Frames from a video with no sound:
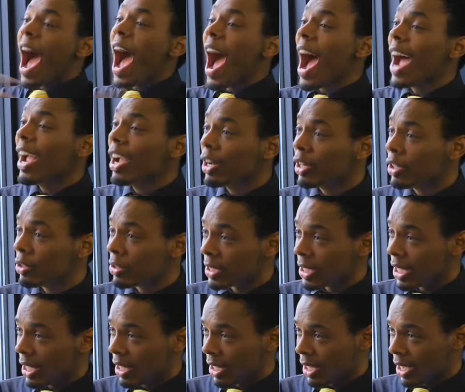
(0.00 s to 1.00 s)
I
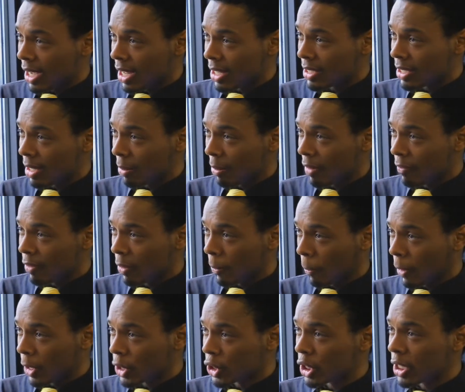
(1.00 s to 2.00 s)
understand the concept of
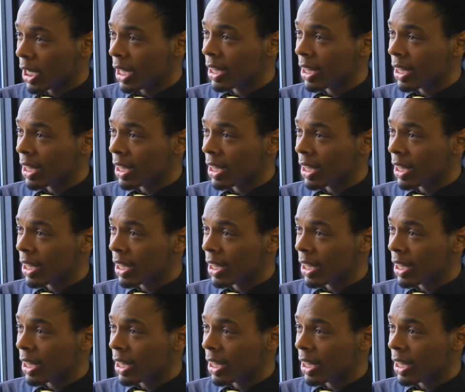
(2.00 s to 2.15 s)
depression